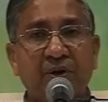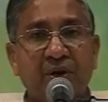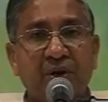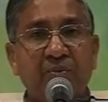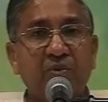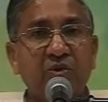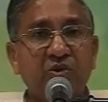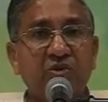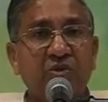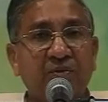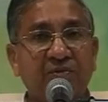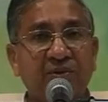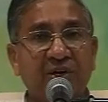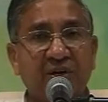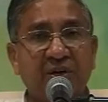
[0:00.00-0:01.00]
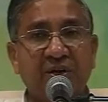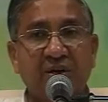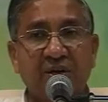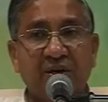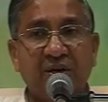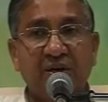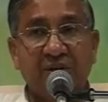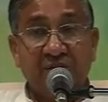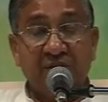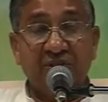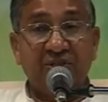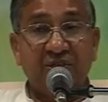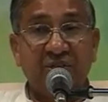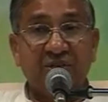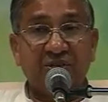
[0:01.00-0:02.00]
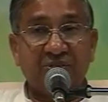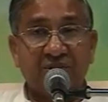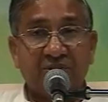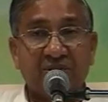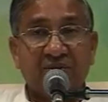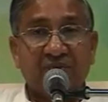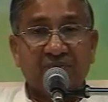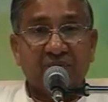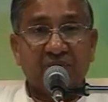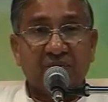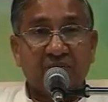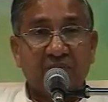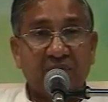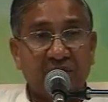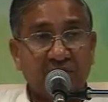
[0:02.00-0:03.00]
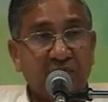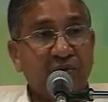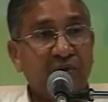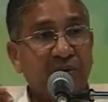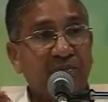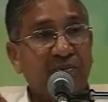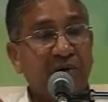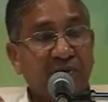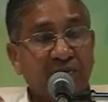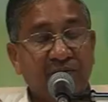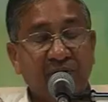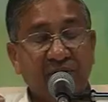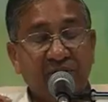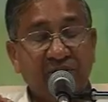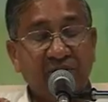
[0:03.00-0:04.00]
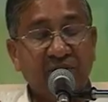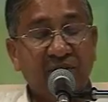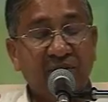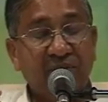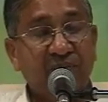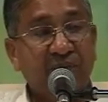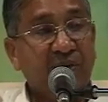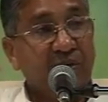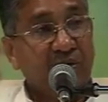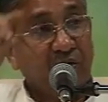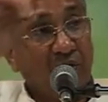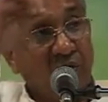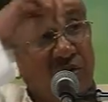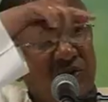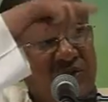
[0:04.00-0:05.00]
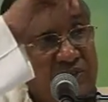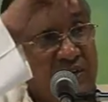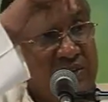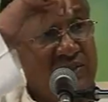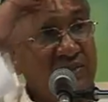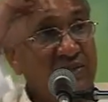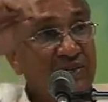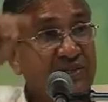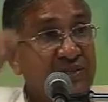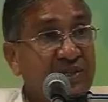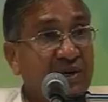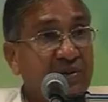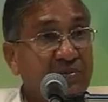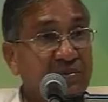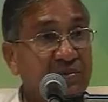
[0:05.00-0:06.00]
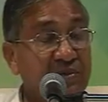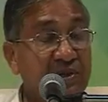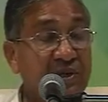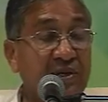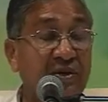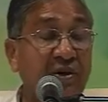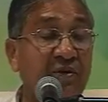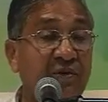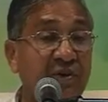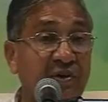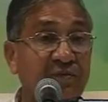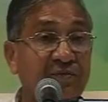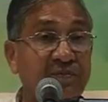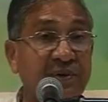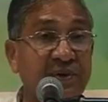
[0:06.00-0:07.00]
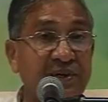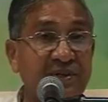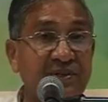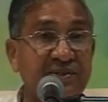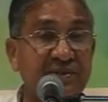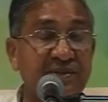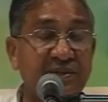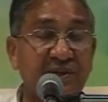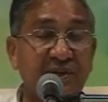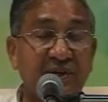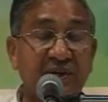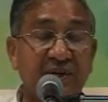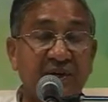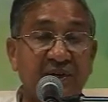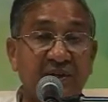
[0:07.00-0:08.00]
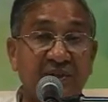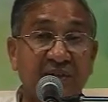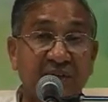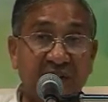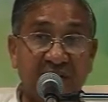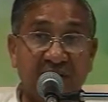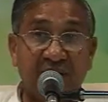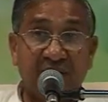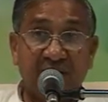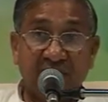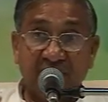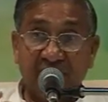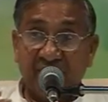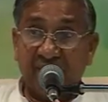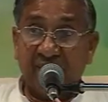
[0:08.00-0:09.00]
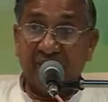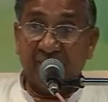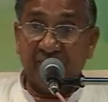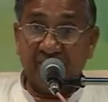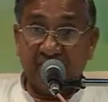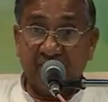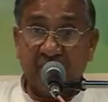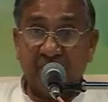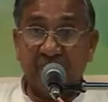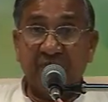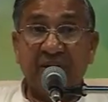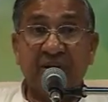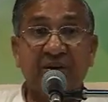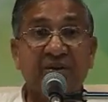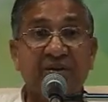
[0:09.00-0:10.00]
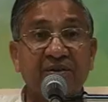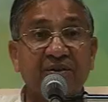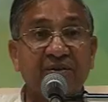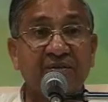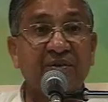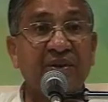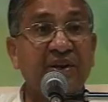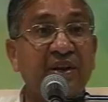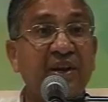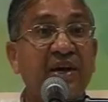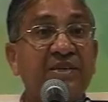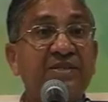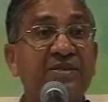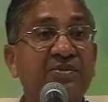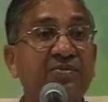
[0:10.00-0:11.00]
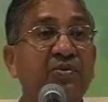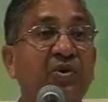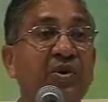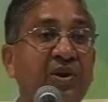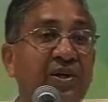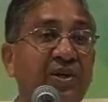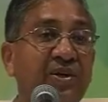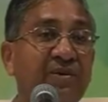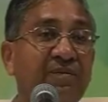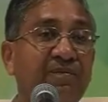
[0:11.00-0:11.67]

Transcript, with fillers: And most of the teachings, quite a good number of teaching on Shanti Stambh, the Tower of Peace, they are written from that very last Murli.